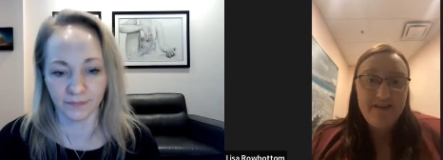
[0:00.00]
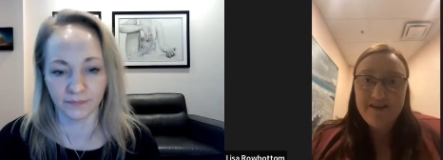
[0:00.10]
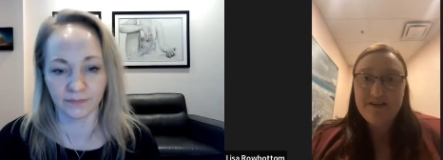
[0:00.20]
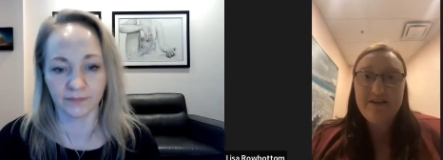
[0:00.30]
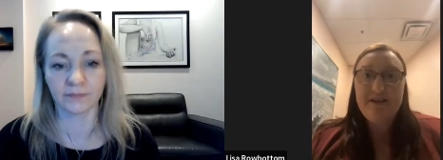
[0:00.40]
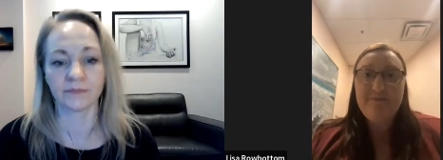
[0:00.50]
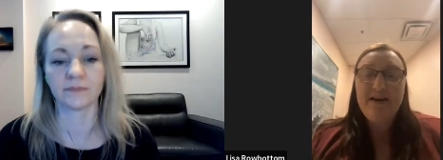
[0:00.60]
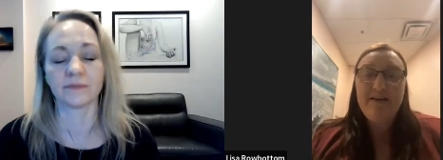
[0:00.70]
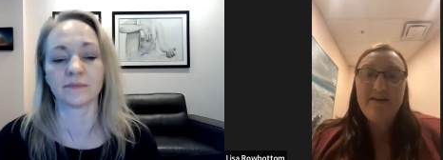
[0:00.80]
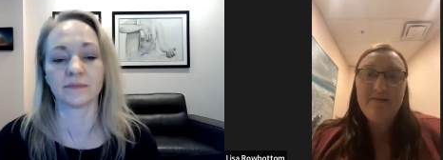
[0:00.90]
Speaker 1: things going to get
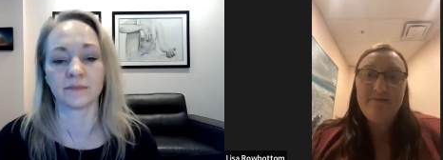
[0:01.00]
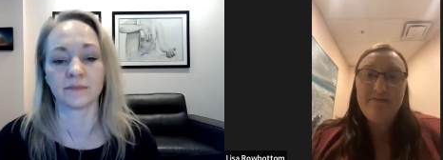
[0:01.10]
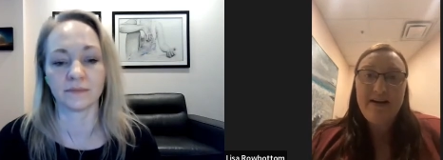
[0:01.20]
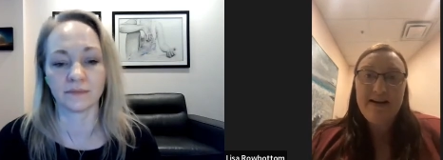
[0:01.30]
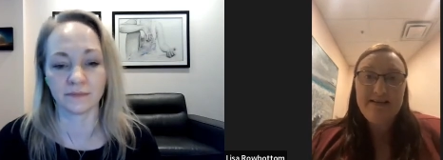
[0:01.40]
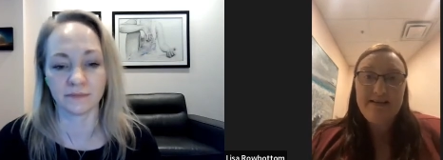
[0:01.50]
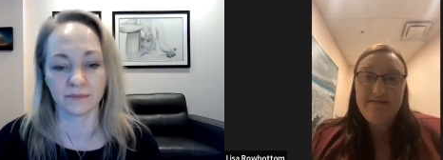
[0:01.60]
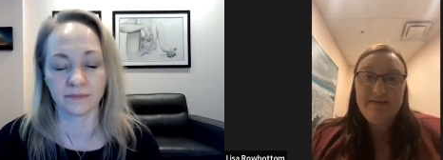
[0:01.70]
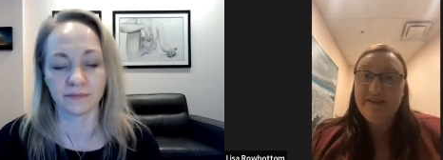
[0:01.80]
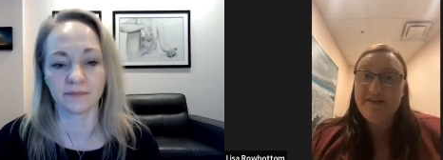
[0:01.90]
better but
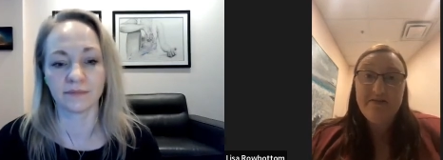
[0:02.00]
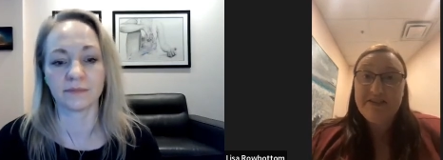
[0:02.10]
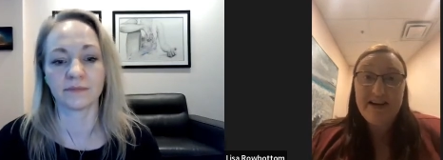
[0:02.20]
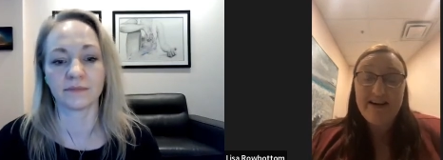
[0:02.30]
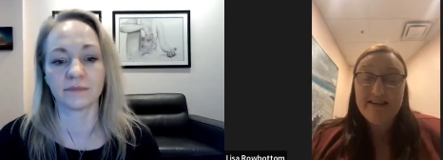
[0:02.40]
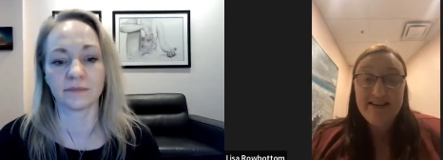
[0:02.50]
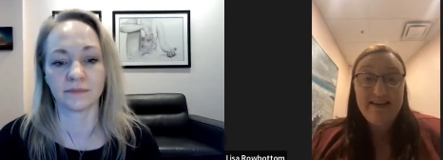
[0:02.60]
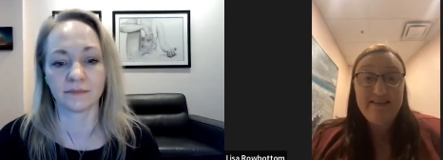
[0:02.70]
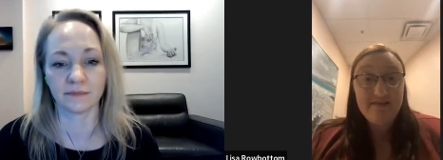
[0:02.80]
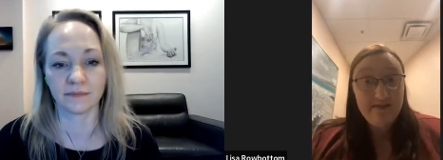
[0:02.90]
there's no desire to
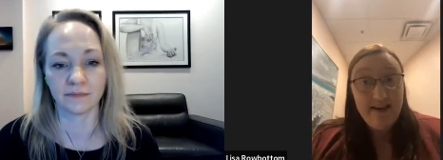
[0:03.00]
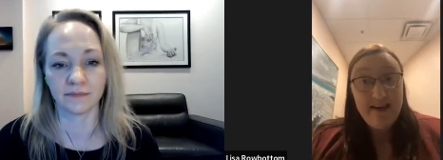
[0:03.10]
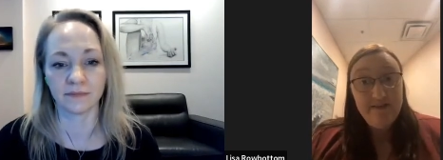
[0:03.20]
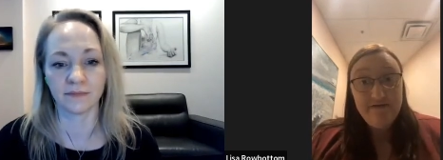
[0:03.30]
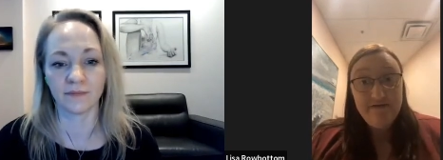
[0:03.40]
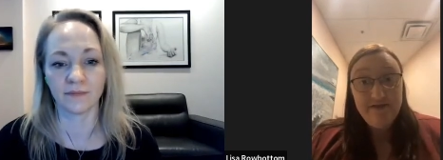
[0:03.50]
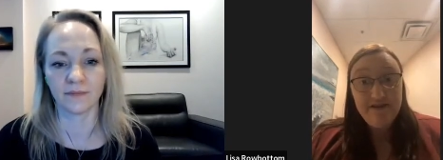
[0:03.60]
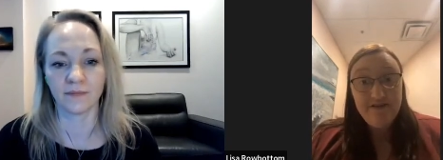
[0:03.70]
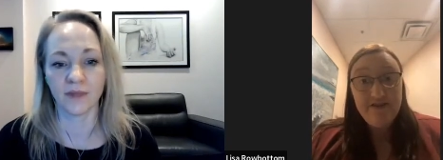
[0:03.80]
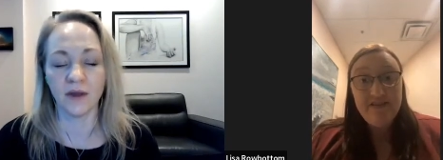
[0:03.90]
end their life
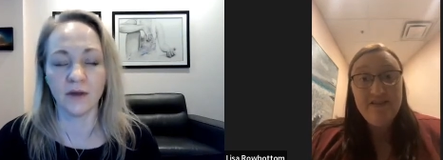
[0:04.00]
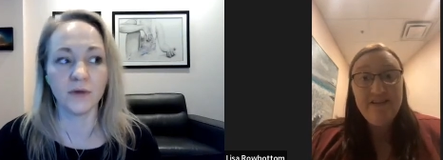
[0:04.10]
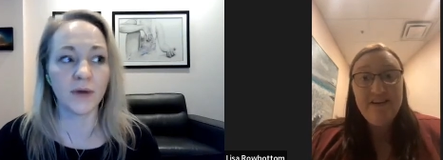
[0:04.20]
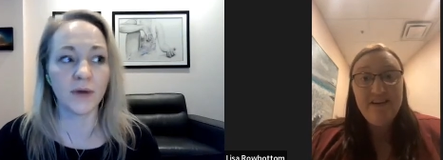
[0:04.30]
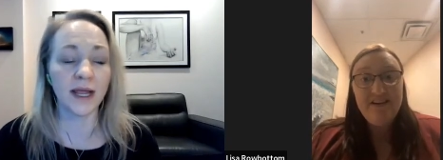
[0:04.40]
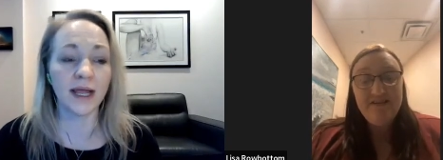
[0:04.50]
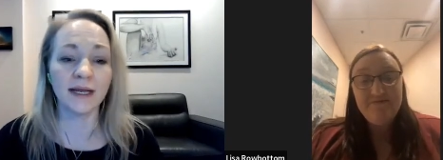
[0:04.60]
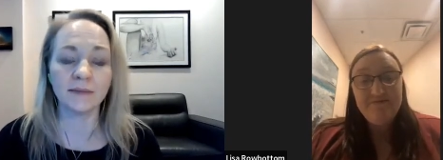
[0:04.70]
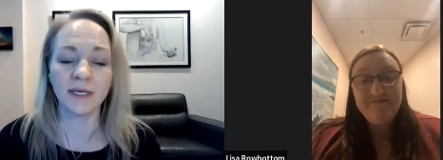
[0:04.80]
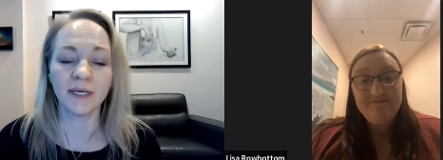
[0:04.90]
you're right and
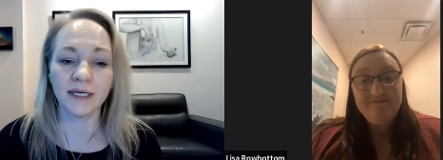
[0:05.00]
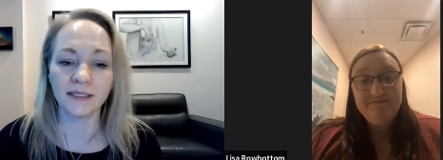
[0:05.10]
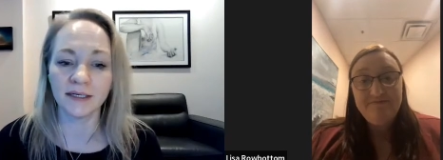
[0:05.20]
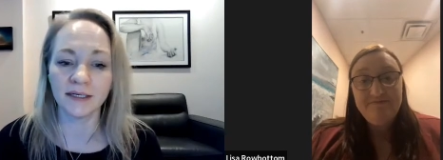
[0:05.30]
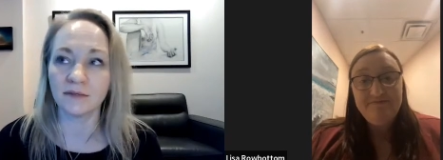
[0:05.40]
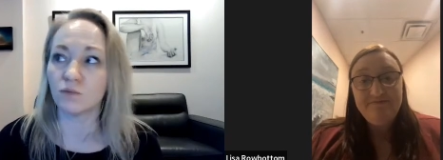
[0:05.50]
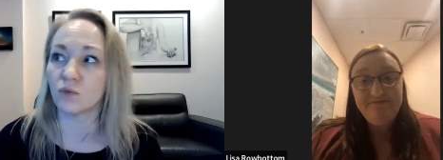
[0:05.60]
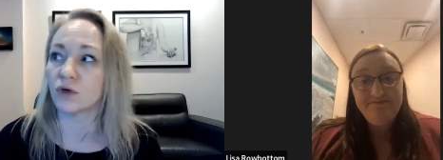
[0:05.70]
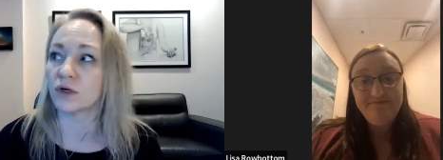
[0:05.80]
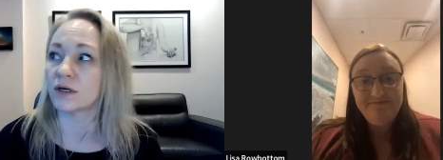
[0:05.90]
it because it is
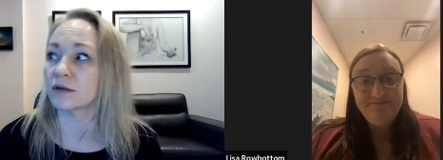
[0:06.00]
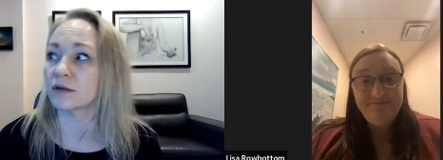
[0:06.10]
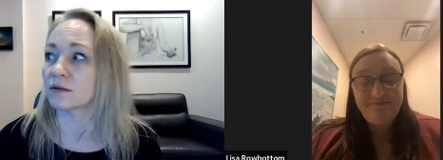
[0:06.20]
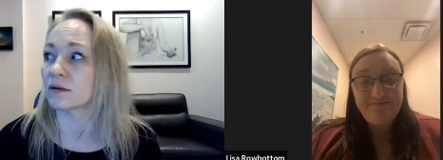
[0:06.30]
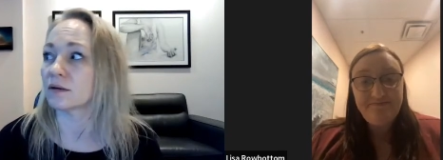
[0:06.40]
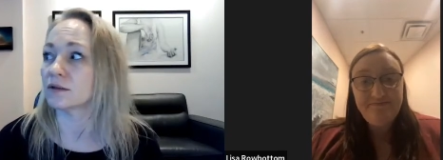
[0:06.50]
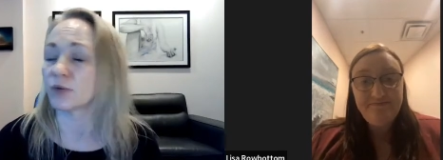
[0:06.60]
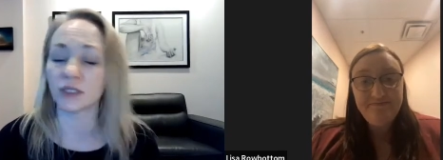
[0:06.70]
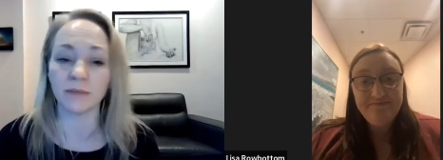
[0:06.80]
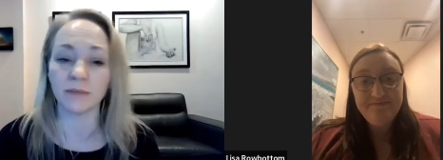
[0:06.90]
Speaker 2: more
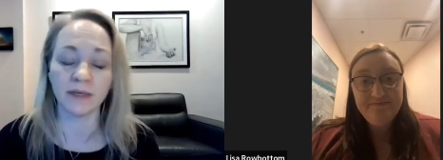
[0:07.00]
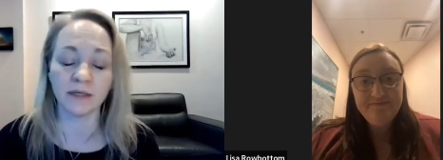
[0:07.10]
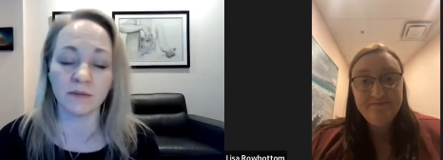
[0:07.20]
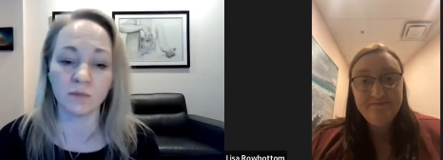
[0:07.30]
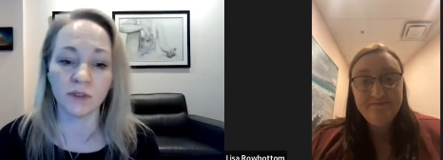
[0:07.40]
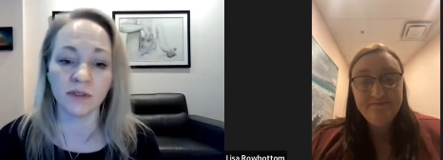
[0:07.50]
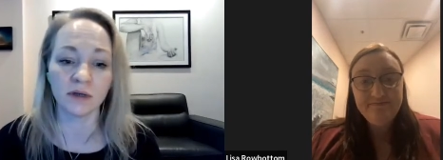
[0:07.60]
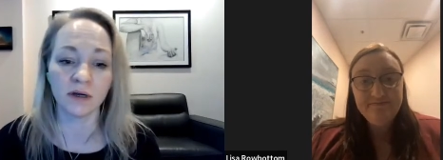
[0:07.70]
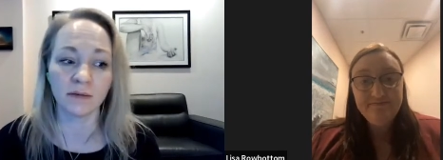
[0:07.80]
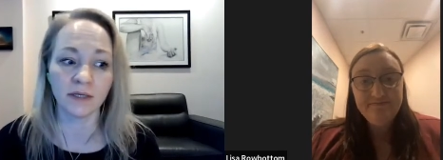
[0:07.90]
depression maybe is more
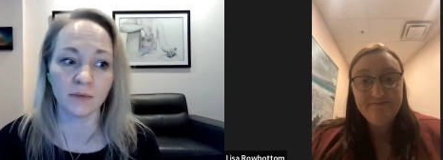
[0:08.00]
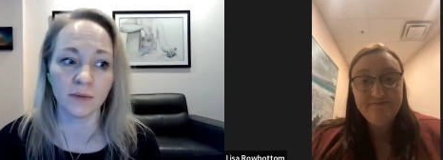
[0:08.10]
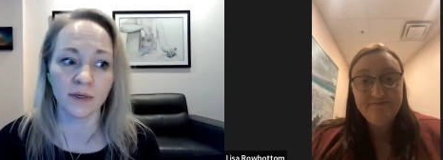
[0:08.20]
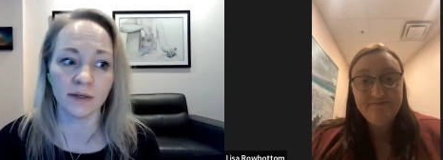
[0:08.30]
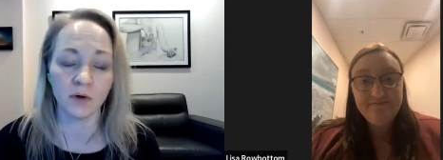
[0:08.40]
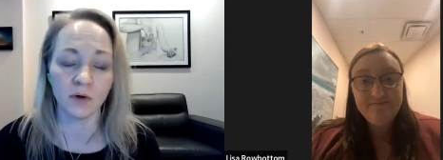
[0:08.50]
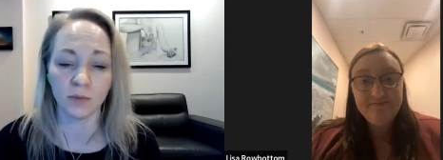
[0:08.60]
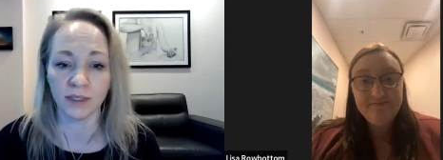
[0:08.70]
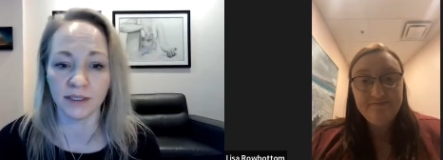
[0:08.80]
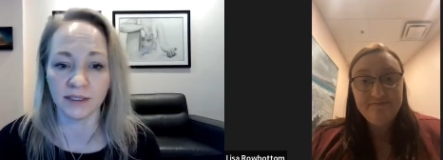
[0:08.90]
synonymous with
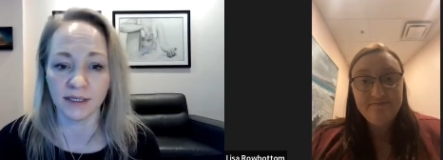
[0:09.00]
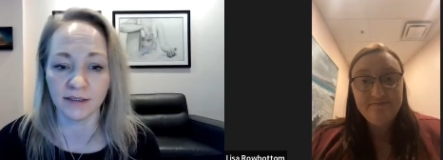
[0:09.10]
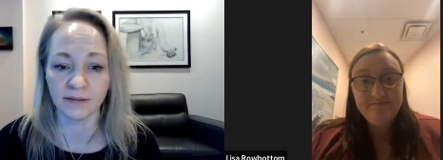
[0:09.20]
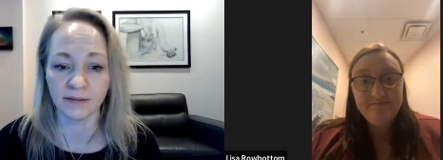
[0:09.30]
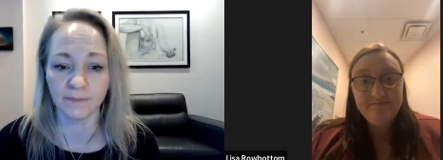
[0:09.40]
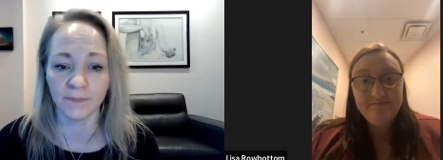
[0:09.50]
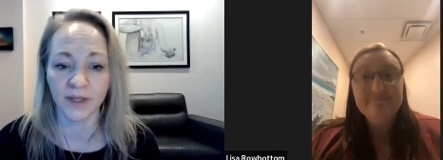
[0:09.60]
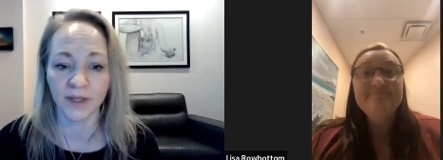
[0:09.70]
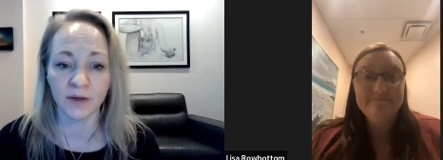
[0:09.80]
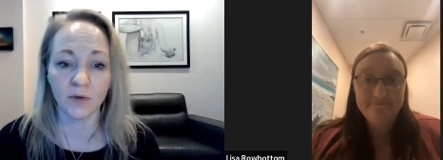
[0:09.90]
hopelessness
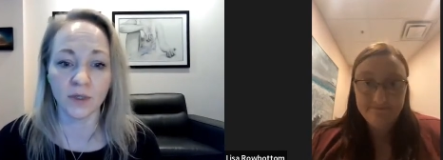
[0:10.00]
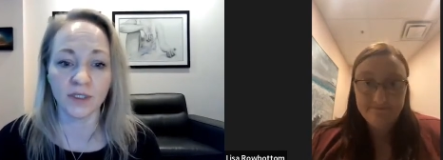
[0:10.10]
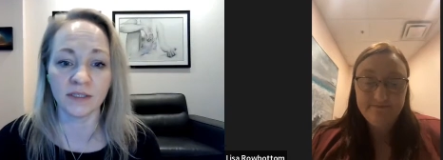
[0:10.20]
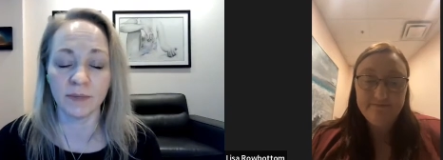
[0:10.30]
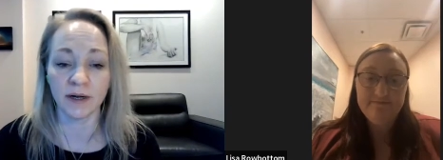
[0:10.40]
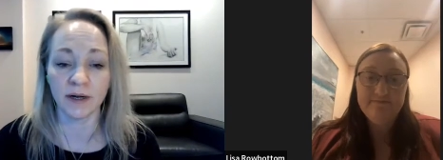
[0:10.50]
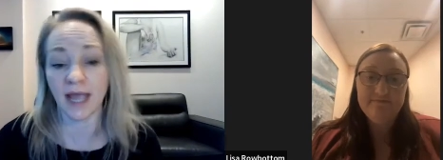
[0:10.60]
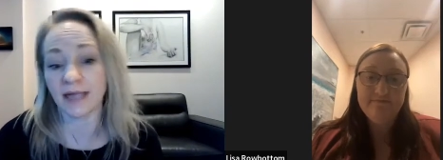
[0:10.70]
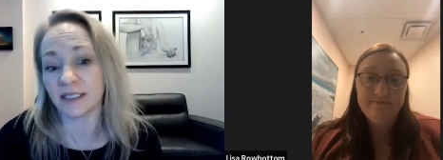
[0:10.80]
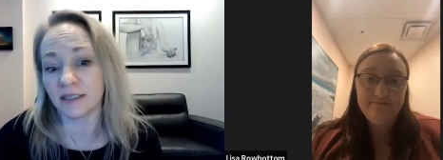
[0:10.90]
or despair
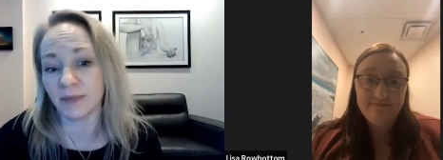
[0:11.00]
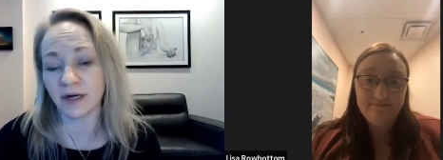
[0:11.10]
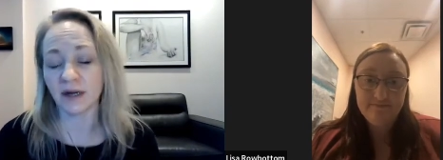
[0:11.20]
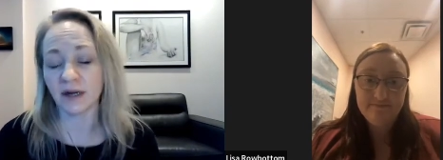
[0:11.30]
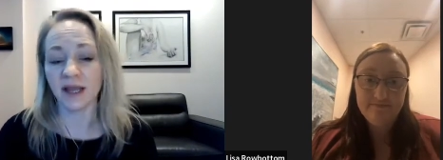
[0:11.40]
and despair.